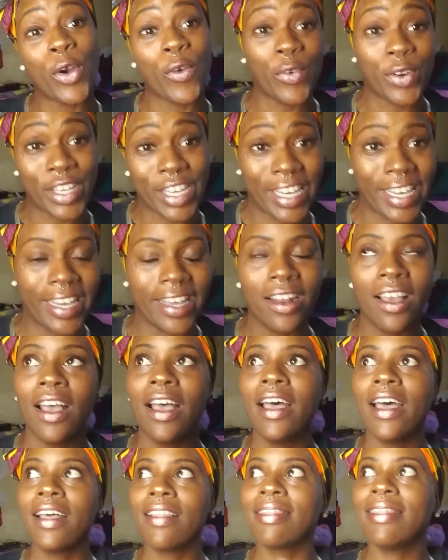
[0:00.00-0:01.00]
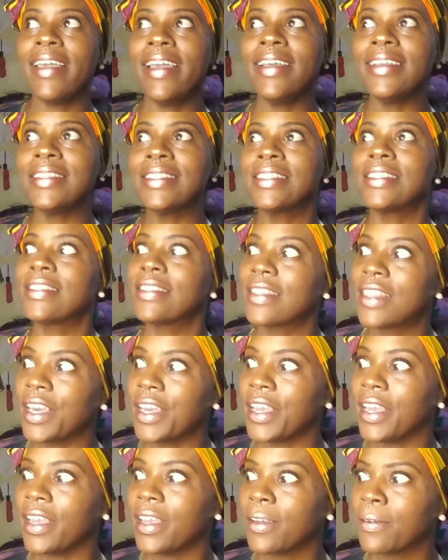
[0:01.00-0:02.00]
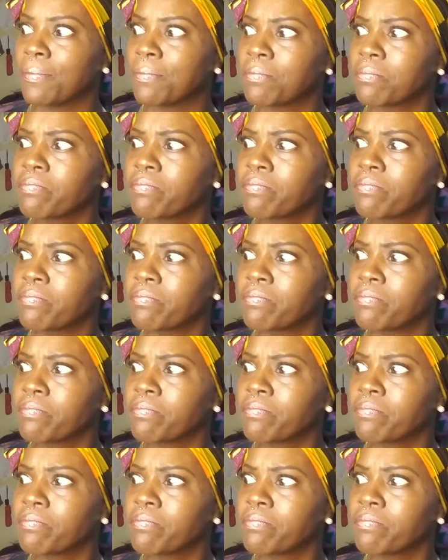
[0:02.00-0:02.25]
over again? Let's think.